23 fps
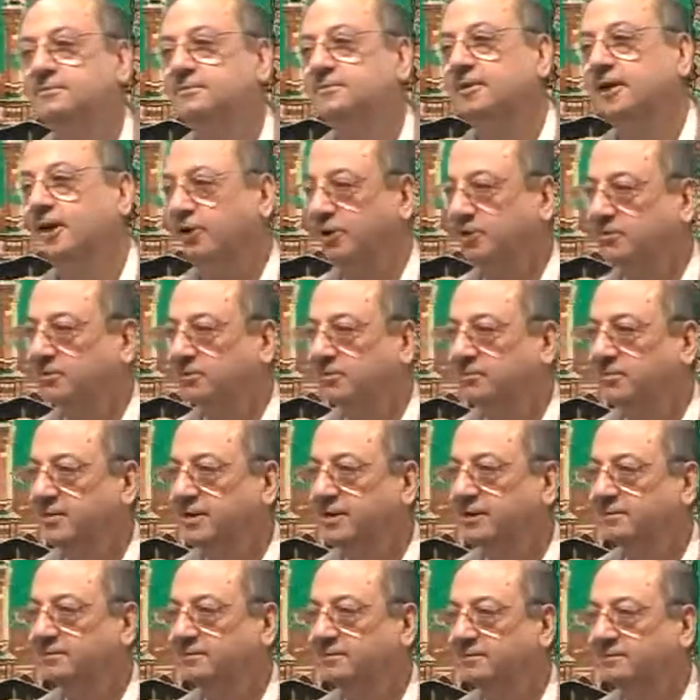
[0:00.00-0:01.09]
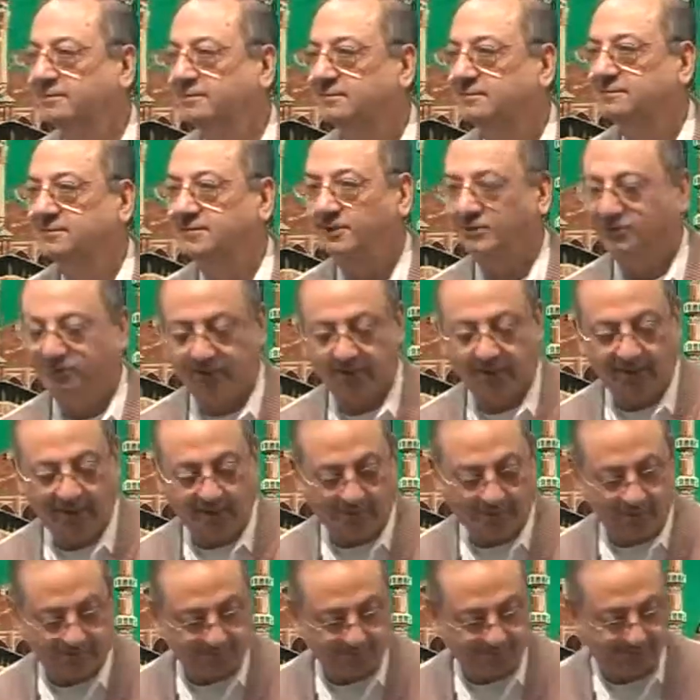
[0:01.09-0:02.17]
Are you with me? Inshallah.
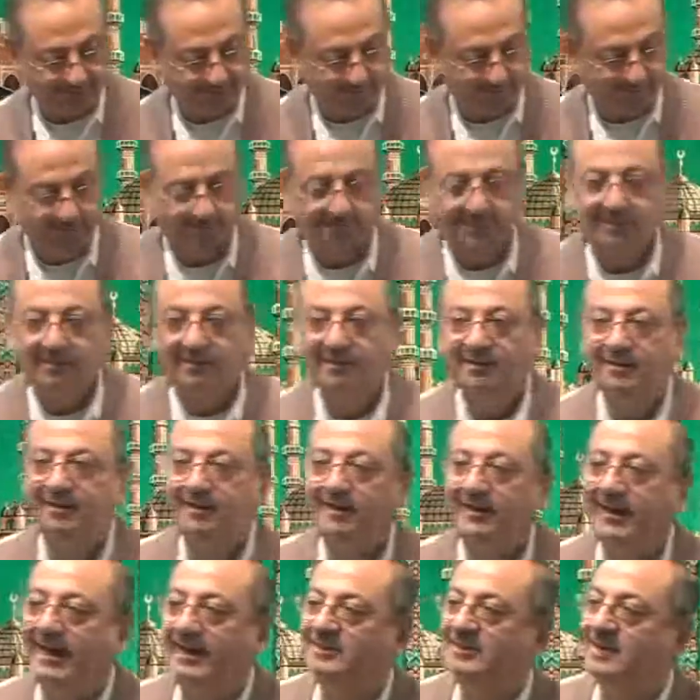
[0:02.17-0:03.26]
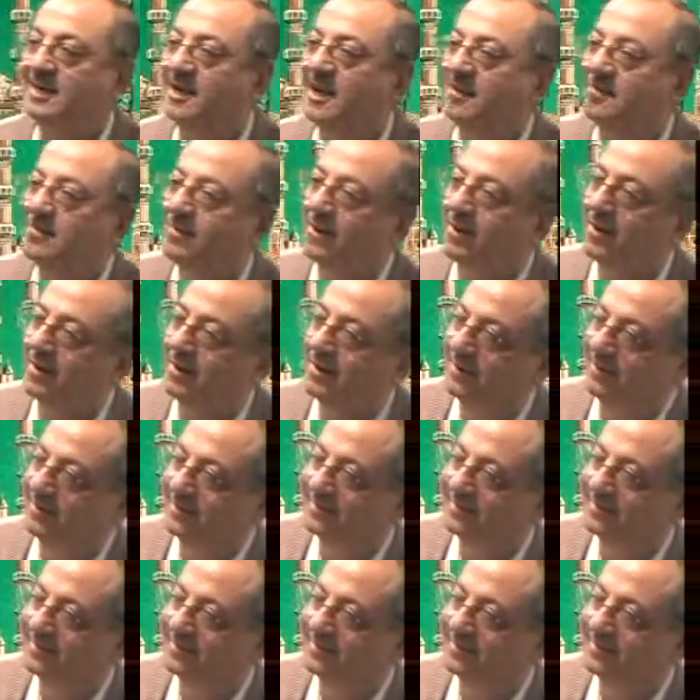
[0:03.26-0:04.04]
Lesson number